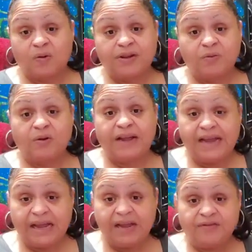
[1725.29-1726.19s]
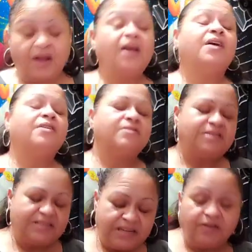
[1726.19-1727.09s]
When you leave, you
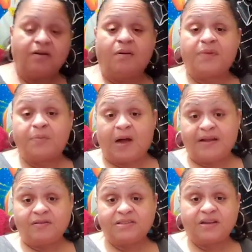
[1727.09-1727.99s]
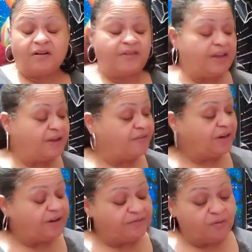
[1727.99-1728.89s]
still going to be by yourself,
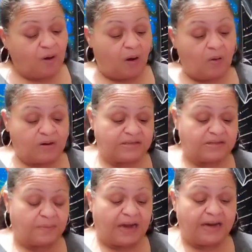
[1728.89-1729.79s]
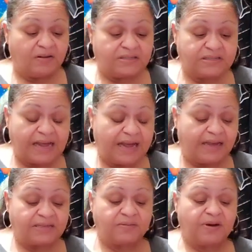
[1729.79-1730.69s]
even if you are holding somebody else's
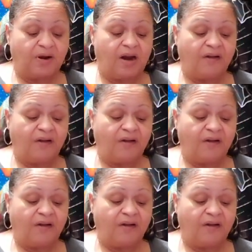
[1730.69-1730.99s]
hand, sweetheart.